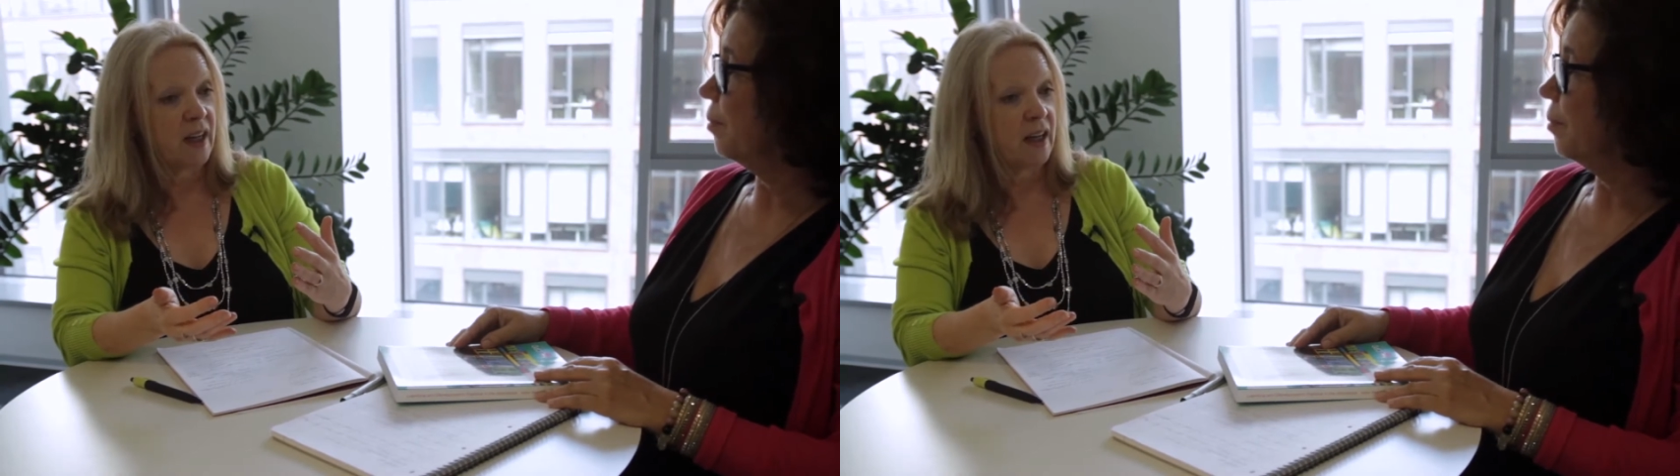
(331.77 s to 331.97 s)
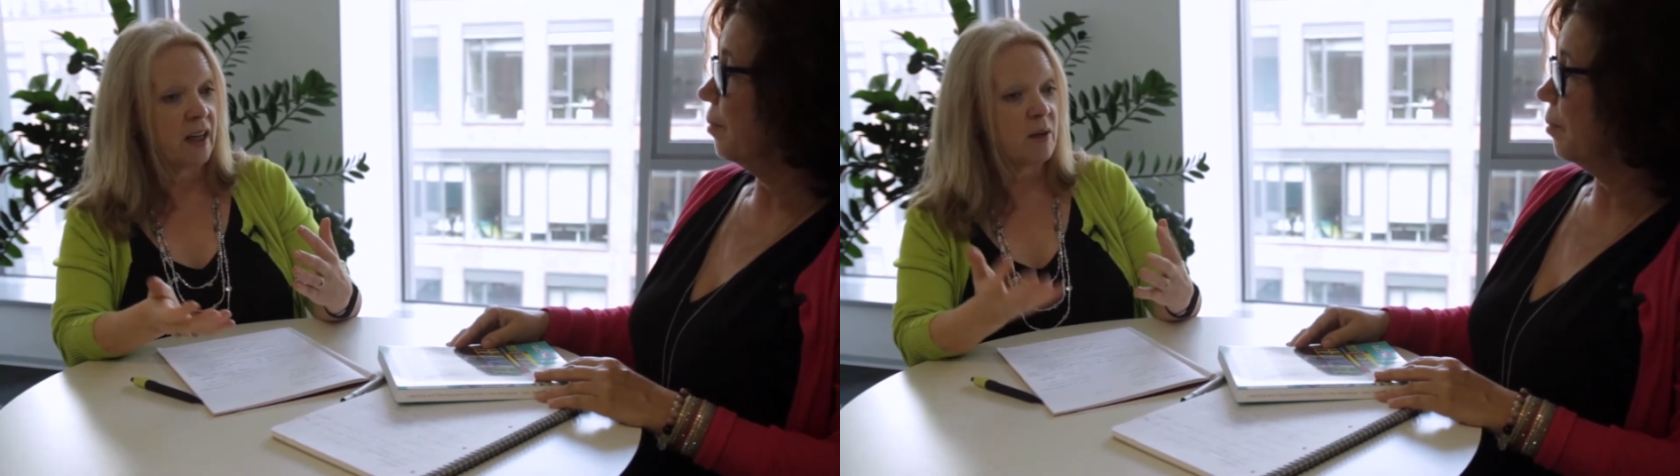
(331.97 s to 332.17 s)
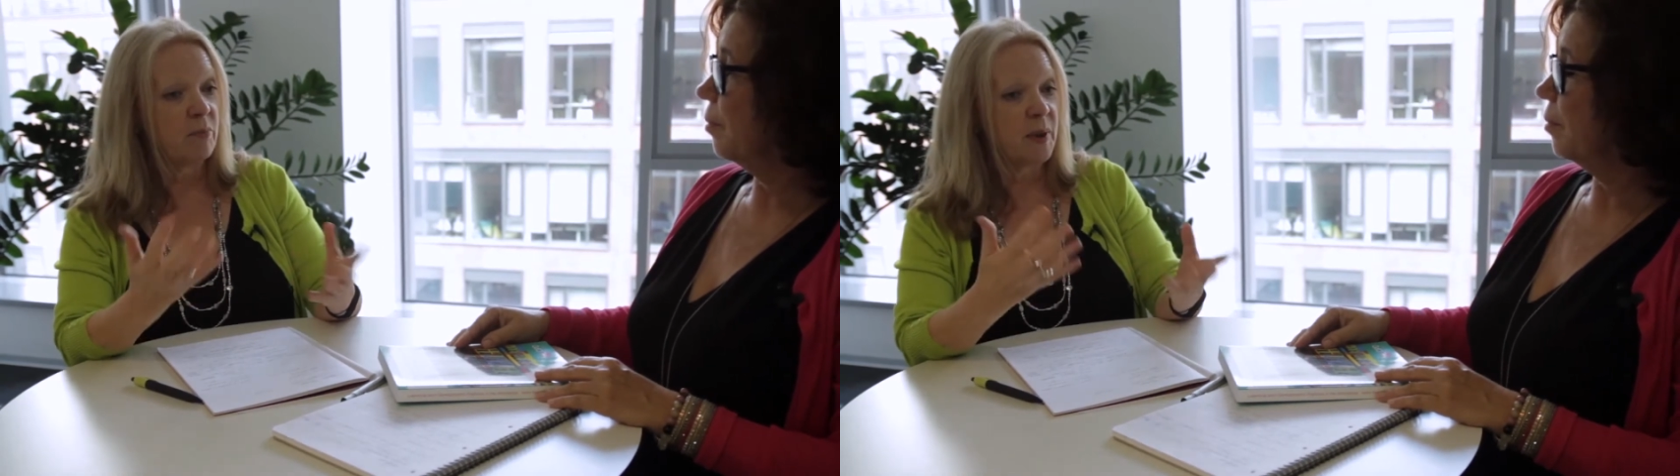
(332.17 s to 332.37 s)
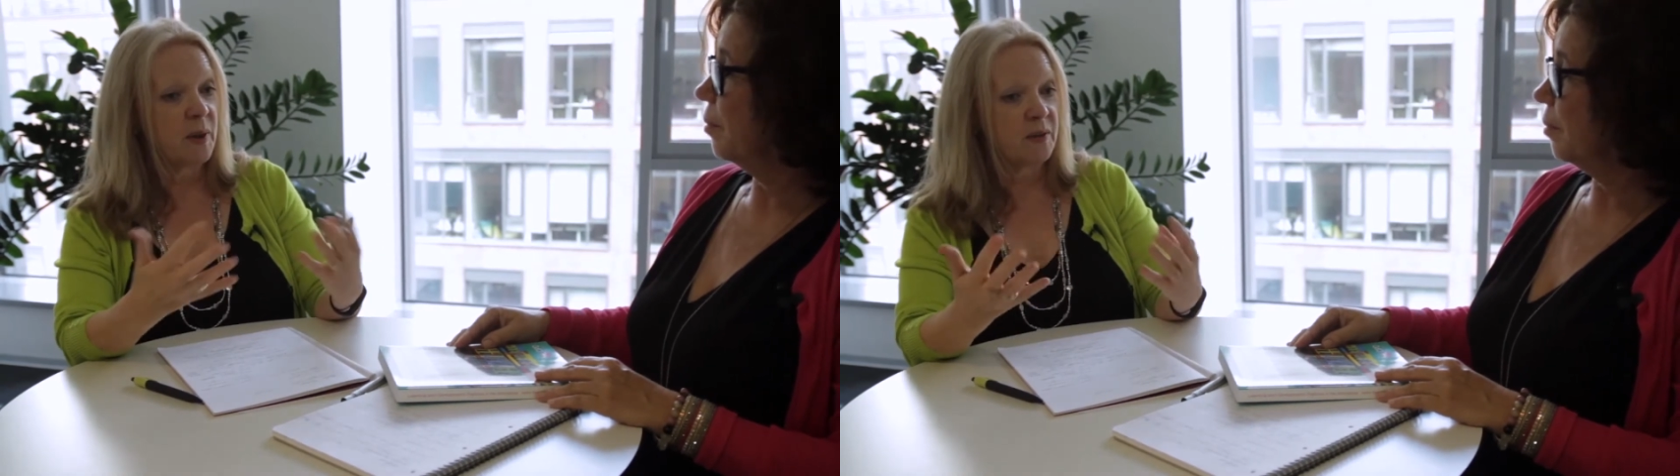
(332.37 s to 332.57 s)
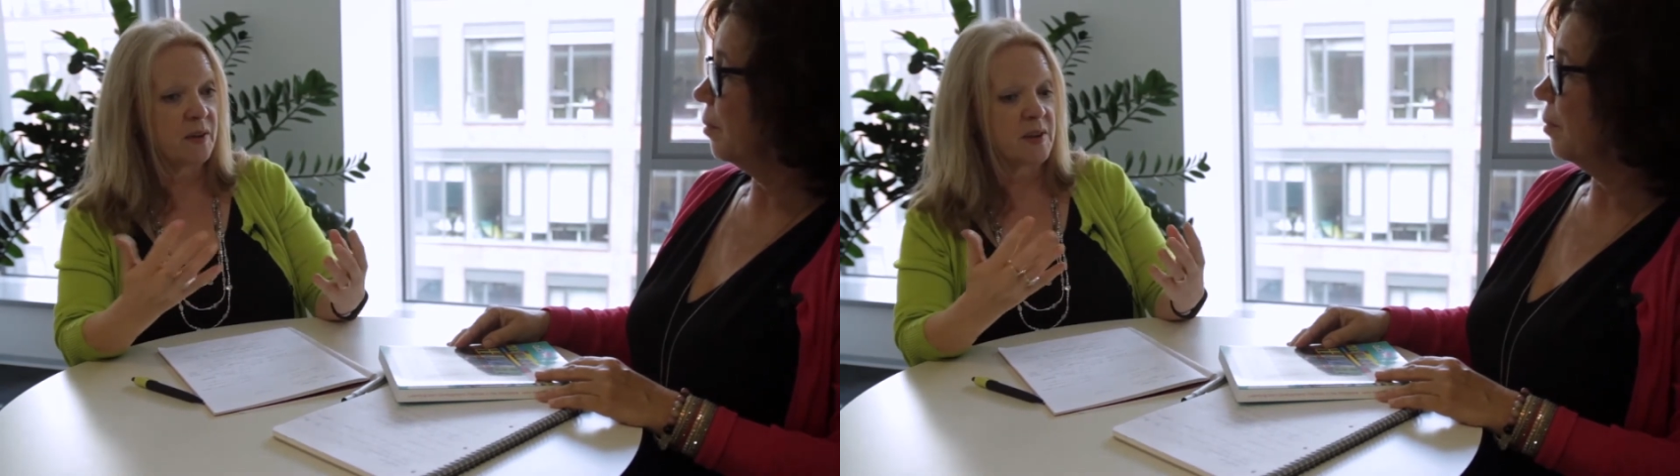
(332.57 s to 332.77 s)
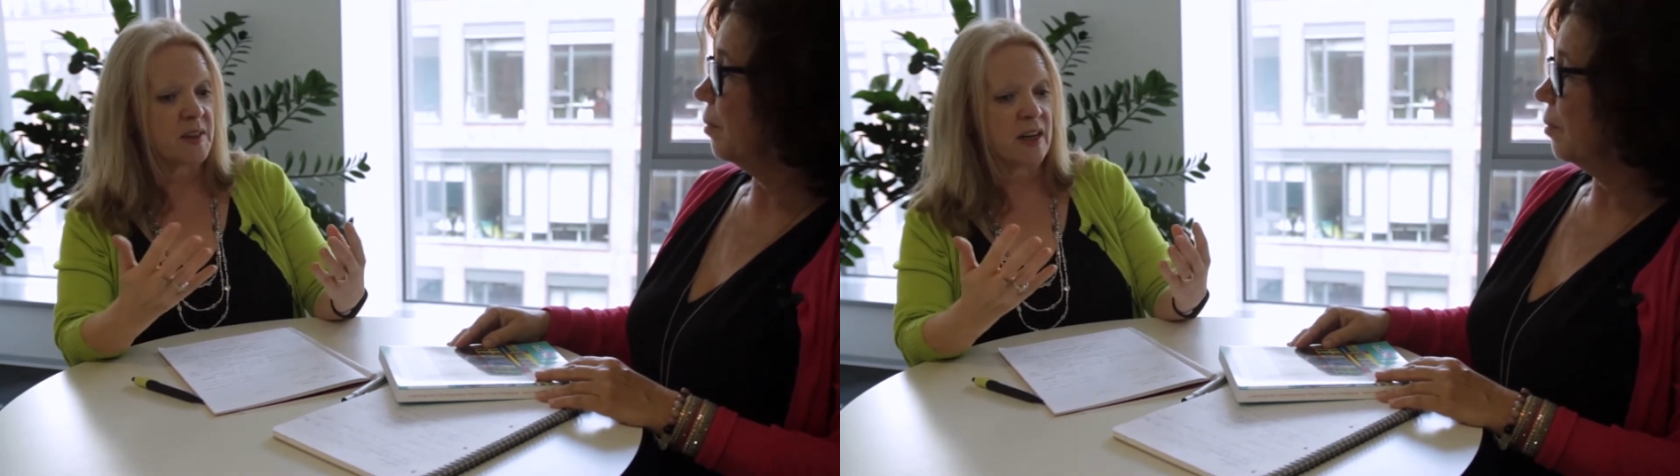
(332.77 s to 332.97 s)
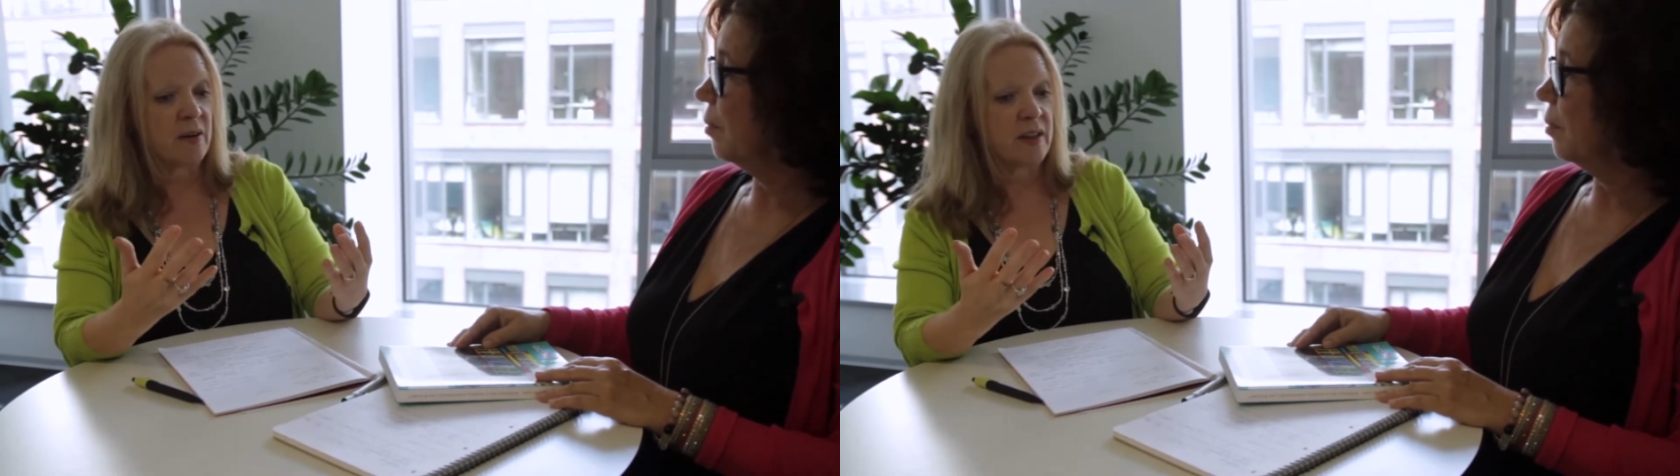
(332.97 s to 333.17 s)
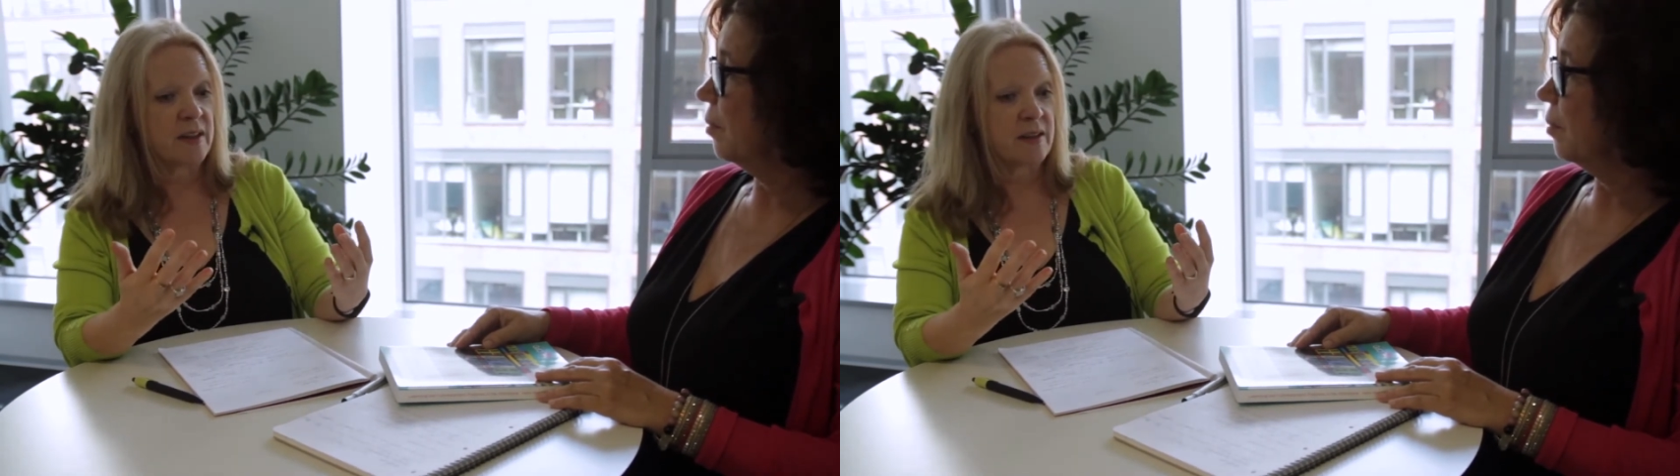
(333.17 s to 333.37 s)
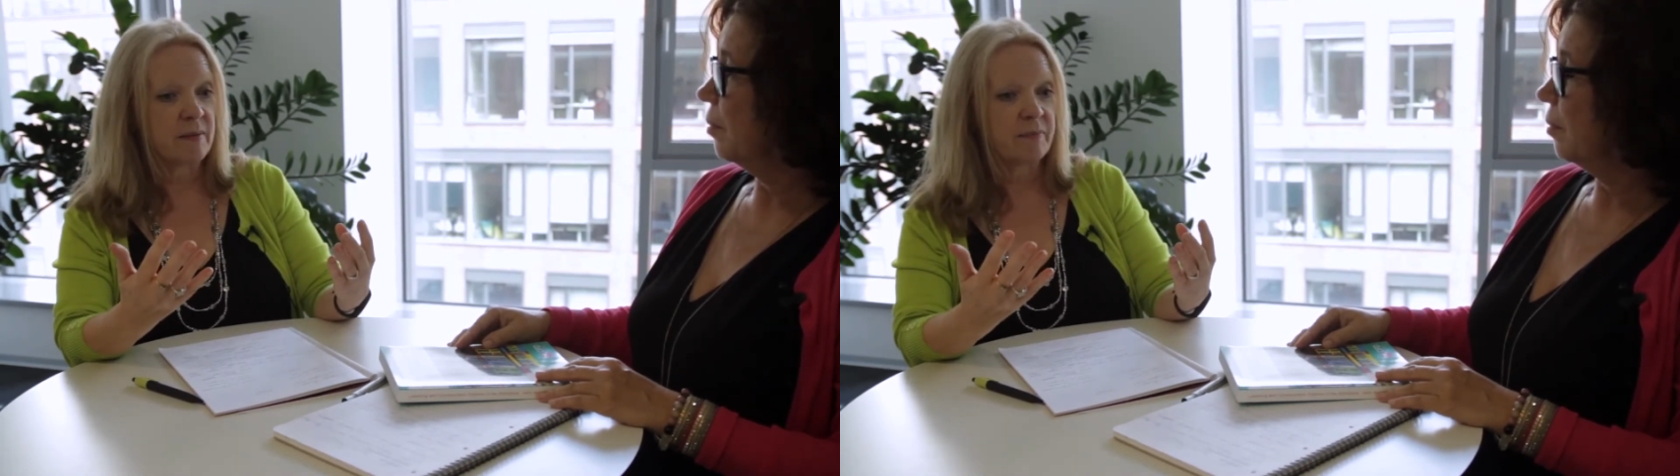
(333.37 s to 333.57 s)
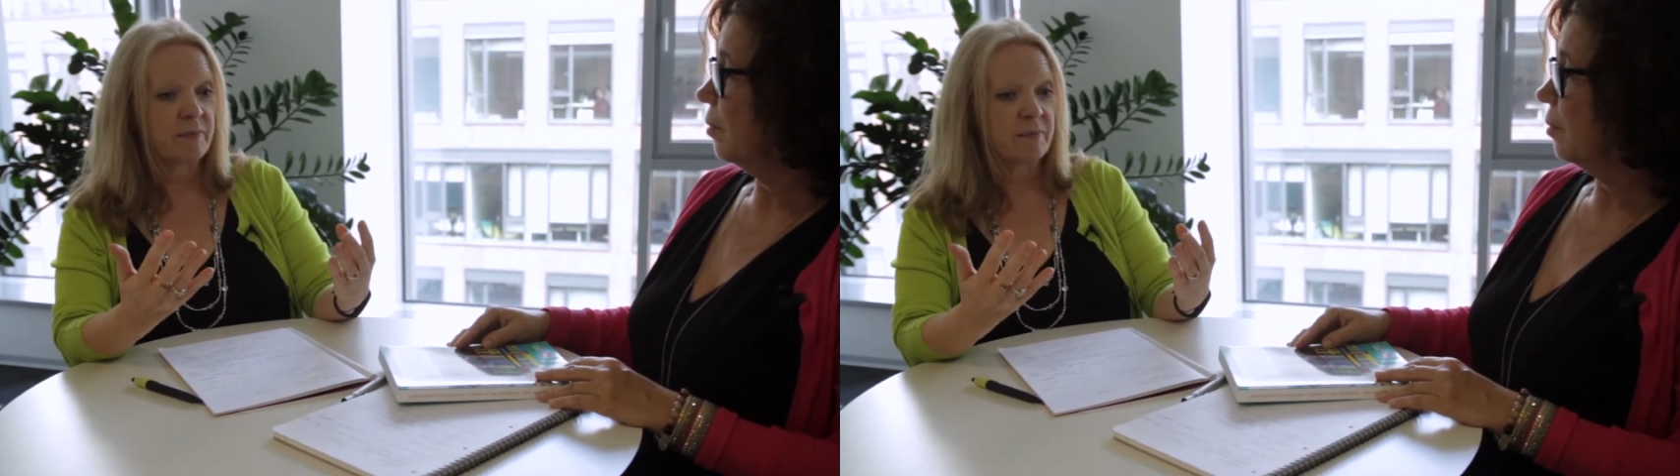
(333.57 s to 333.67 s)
And in both those areas,